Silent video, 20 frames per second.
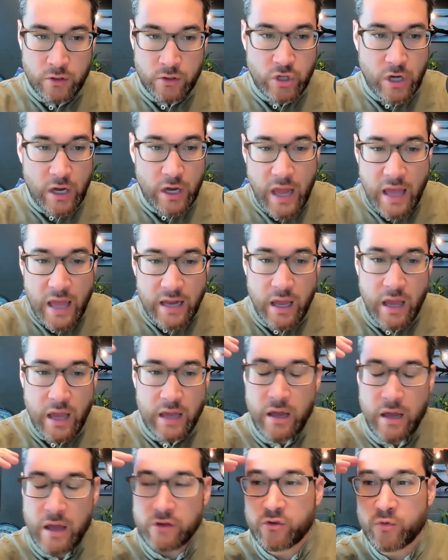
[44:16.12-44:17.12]
Chet, and,
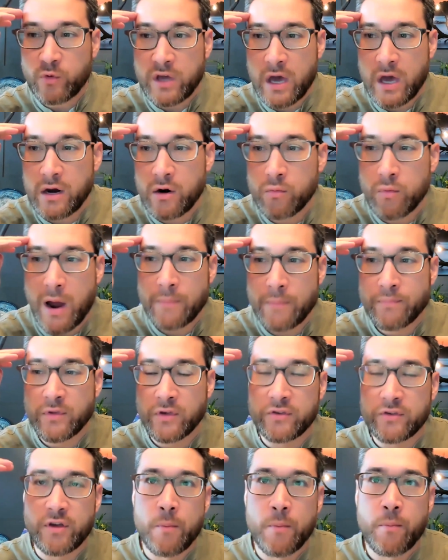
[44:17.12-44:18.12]
as we kind of wrap
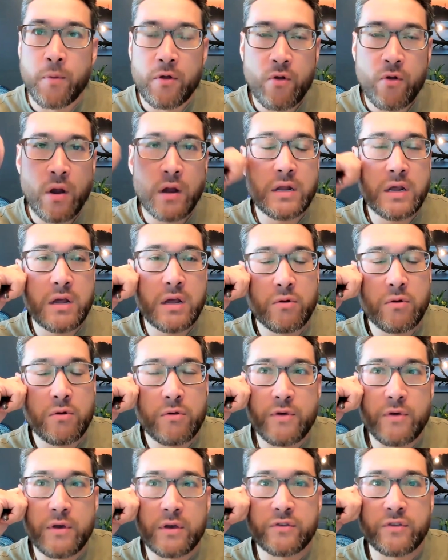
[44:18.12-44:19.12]
this up, are there any other
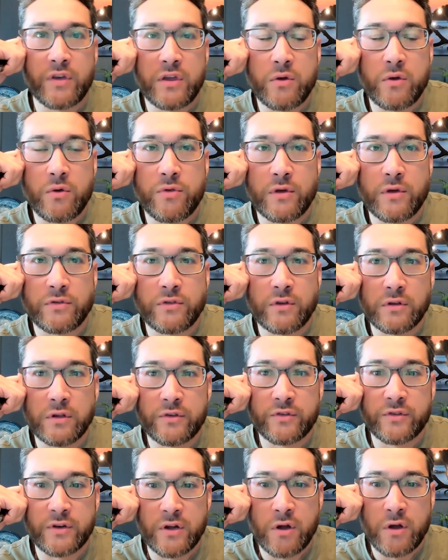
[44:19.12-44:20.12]
things that you think the
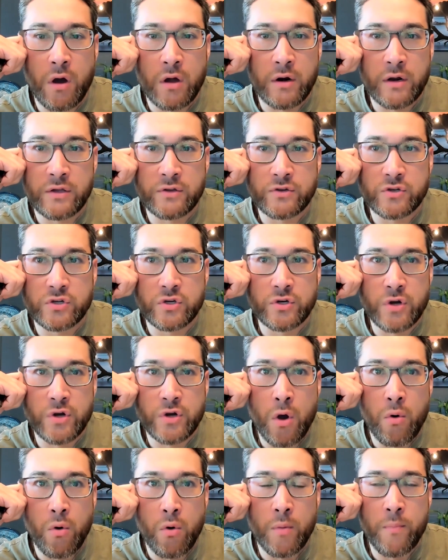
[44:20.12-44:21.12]
listening audience should
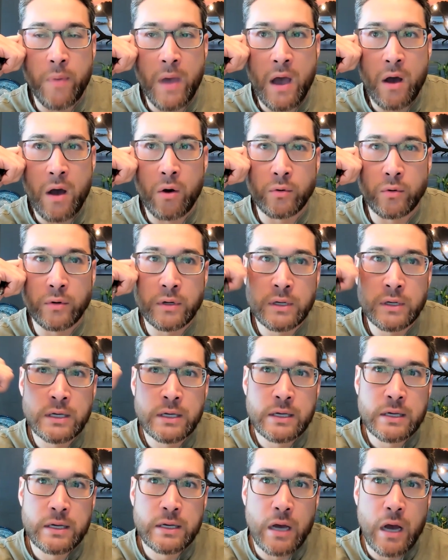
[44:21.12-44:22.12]
know about
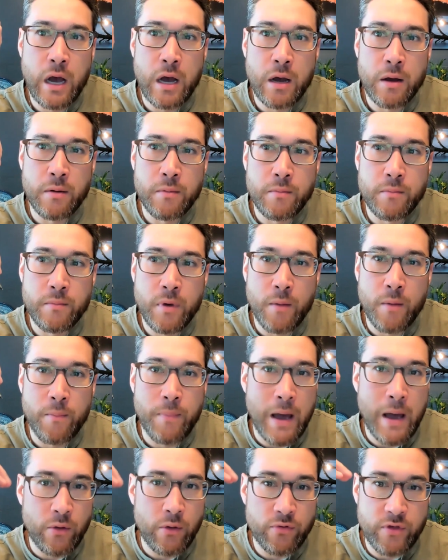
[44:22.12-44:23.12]
um,
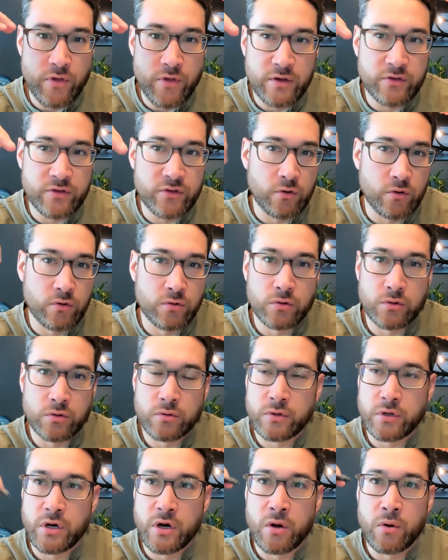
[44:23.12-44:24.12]
about this, or
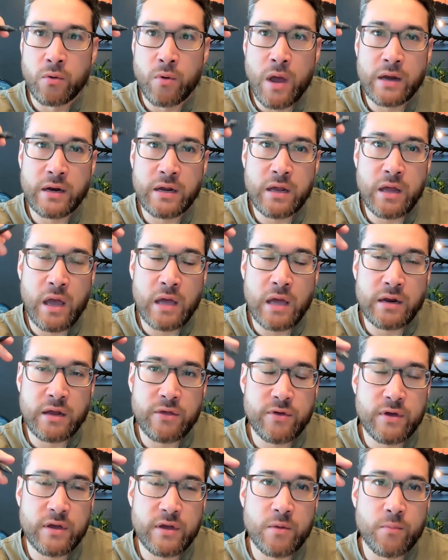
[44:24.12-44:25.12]
you know, any
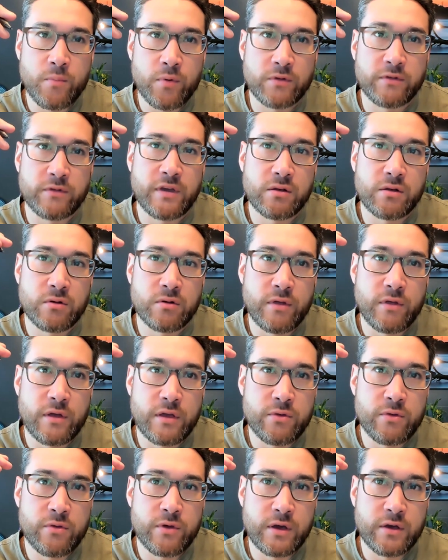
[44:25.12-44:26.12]
anything in particular that
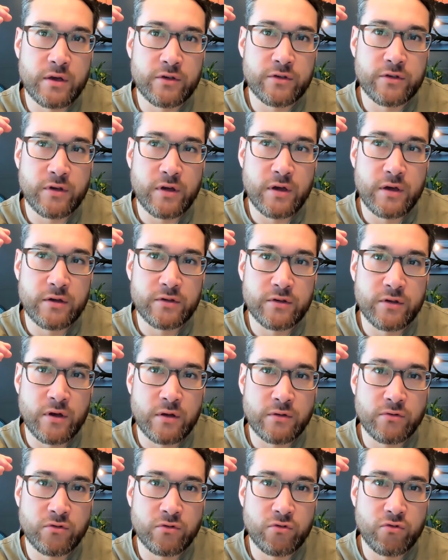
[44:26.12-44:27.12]
you think is is
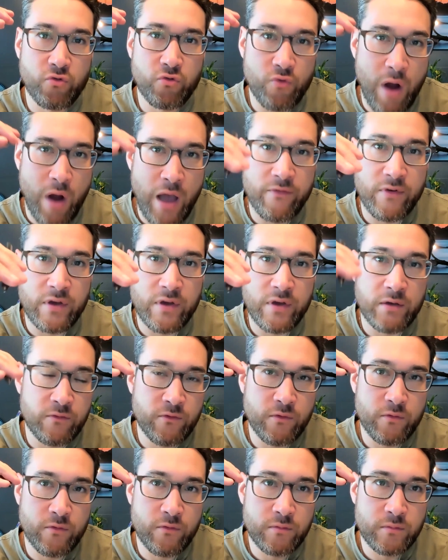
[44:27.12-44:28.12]
a driving
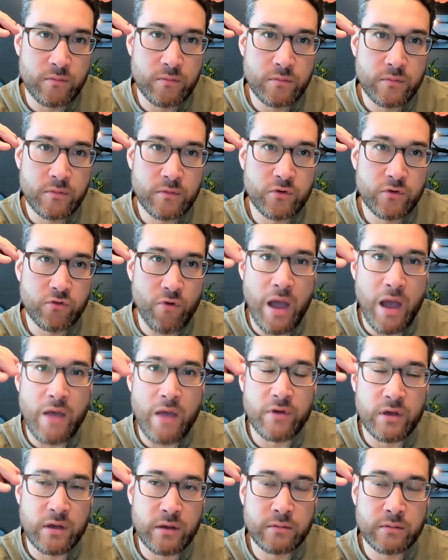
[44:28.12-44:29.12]

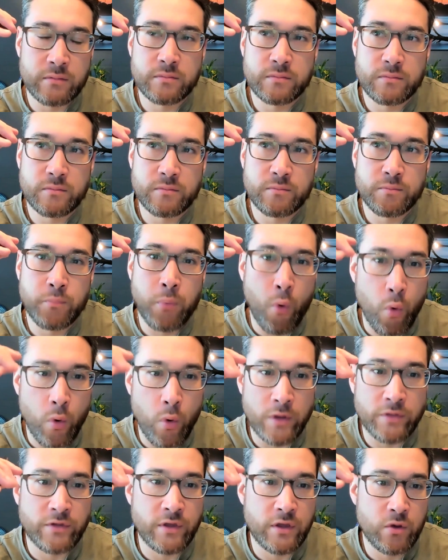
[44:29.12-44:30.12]
driving
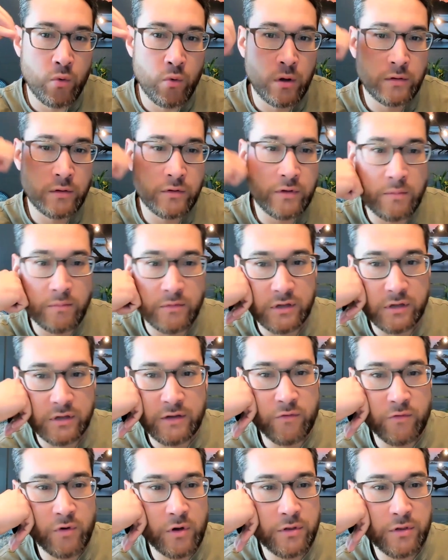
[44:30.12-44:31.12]
point that you want them to
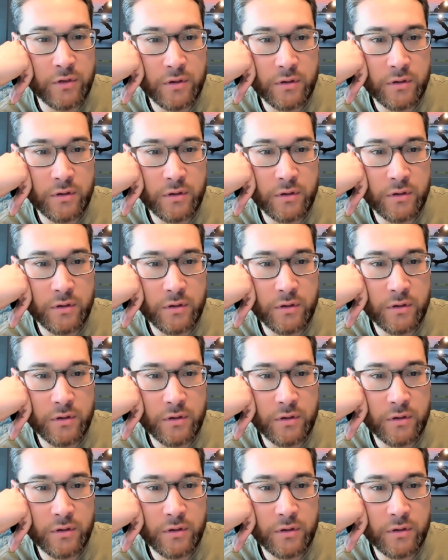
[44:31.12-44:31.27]
leave with?